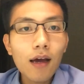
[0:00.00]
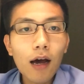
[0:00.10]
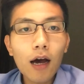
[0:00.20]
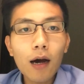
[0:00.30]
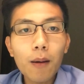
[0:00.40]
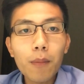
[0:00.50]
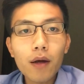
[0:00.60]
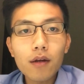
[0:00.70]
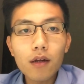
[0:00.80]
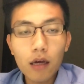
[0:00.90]

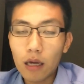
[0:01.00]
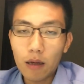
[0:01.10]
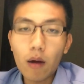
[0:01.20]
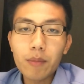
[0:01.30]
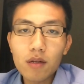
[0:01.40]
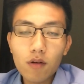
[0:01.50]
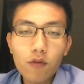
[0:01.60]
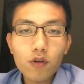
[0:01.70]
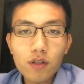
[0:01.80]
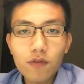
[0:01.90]
But of
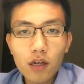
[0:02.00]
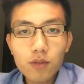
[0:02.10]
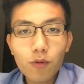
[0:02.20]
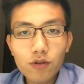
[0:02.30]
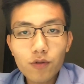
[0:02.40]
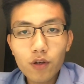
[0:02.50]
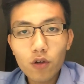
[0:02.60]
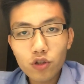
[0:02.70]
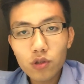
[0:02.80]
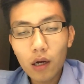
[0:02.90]
course, if they're sponsoring
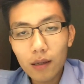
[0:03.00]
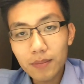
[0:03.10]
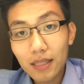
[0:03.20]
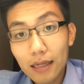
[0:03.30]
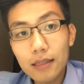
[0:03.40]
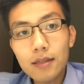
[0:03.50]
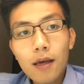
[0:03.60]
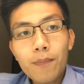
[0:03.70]
your studies.